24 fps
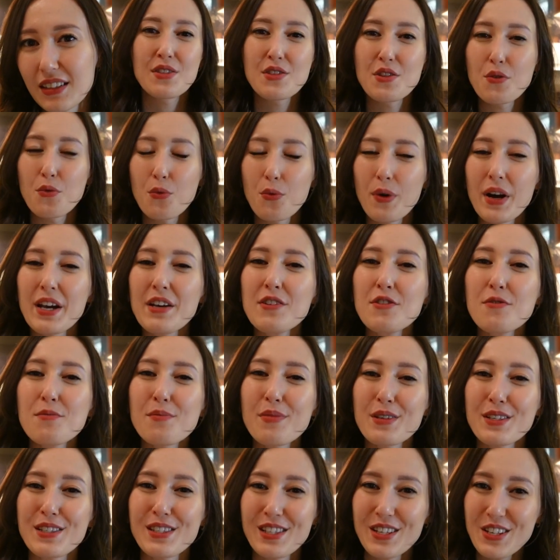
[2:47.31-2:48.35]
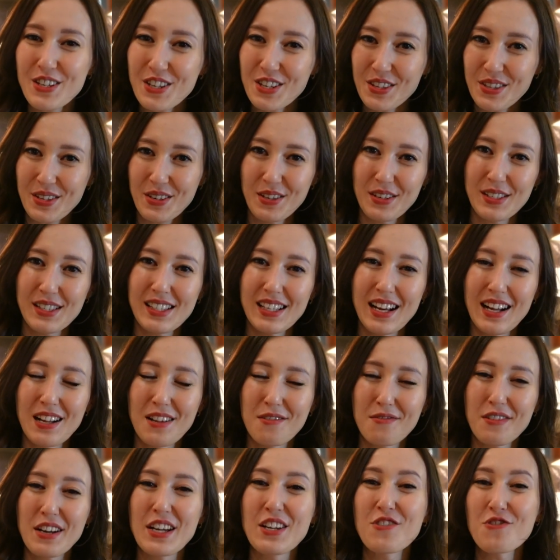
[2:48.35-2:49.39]
The way you position
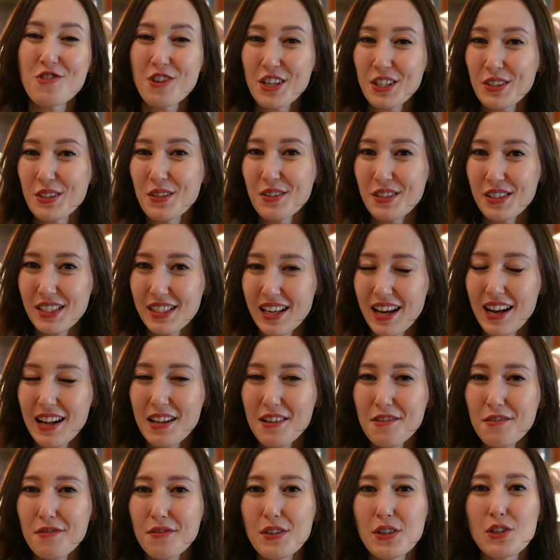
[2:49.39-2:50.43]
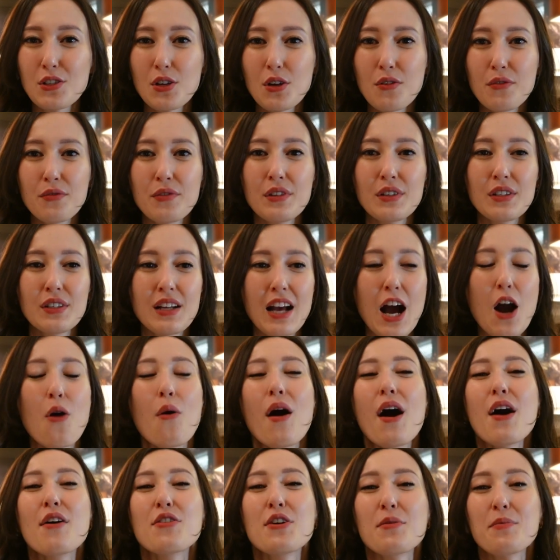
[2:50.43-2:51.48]
yourself and treat yourself is often how
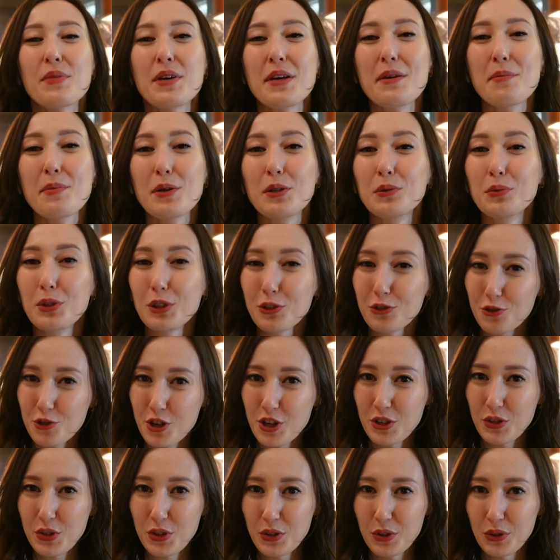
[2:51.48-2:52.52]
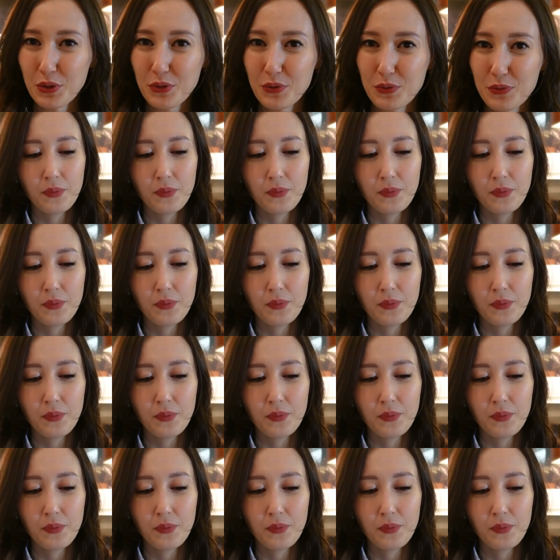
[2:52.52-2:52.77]
other people will treat you.